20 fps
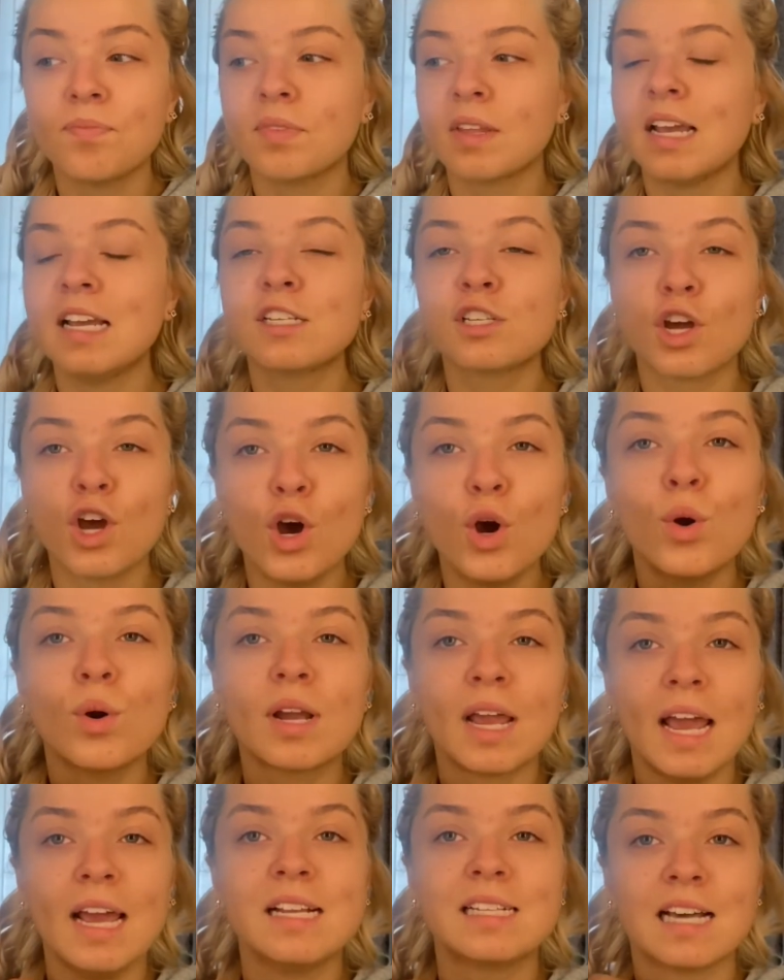It's
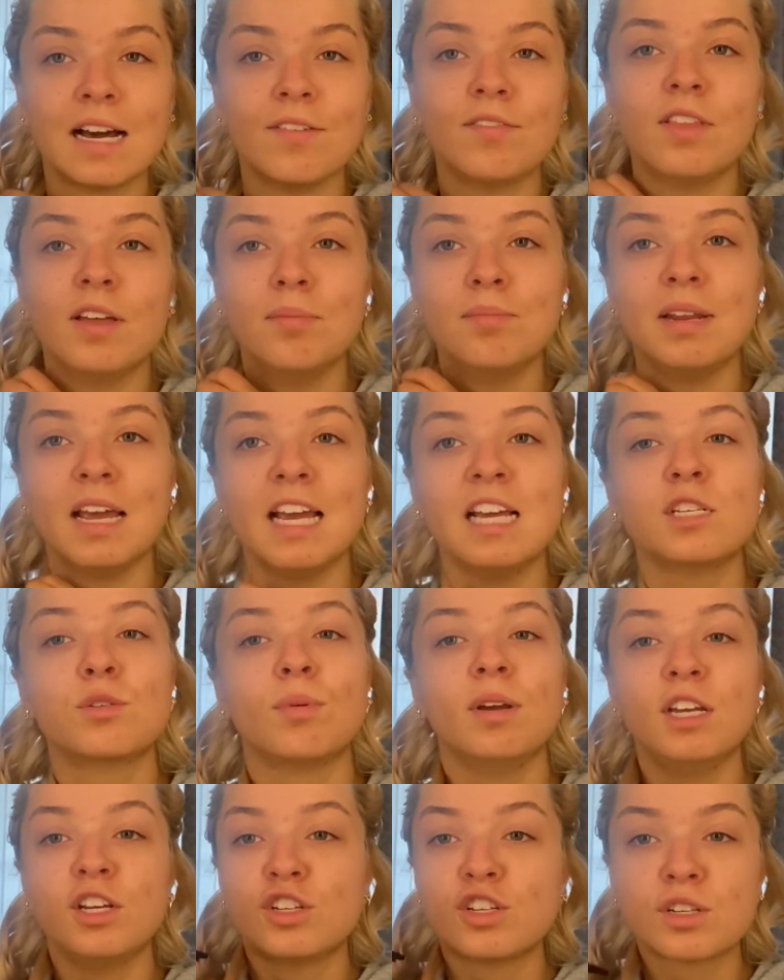okay to have them days
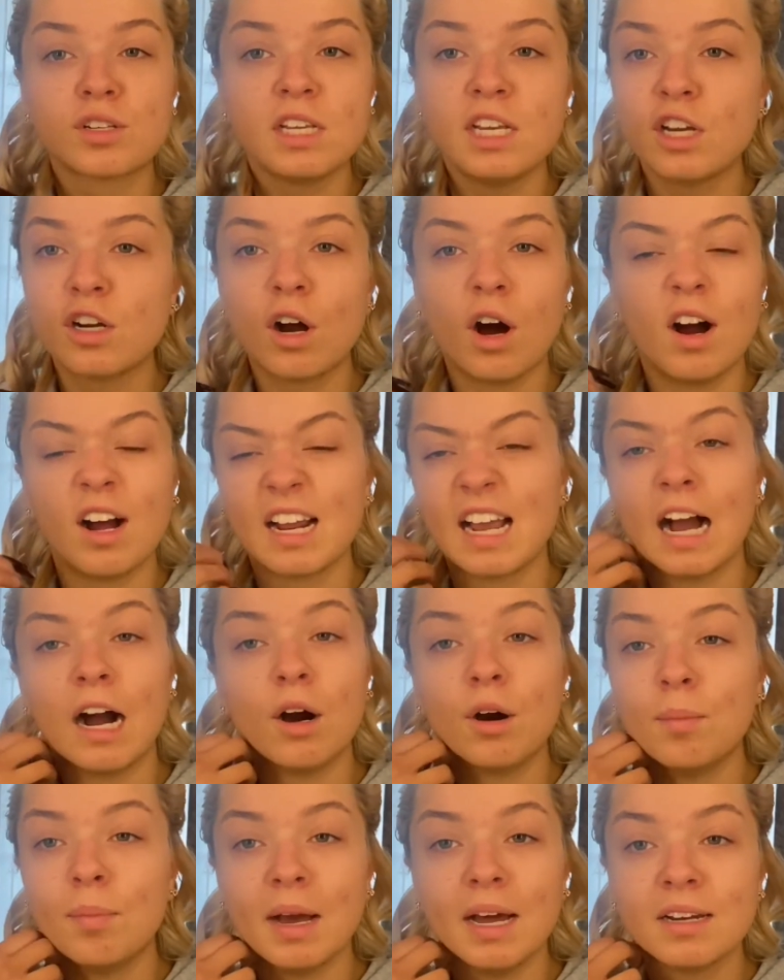where you just, you can't get
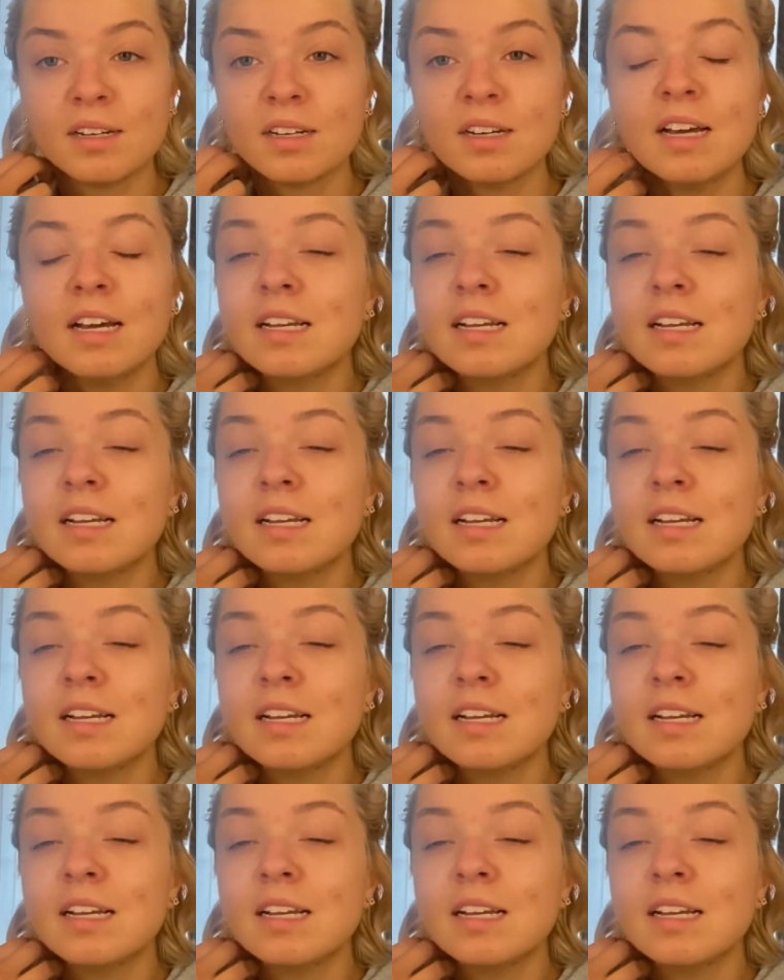out of bed.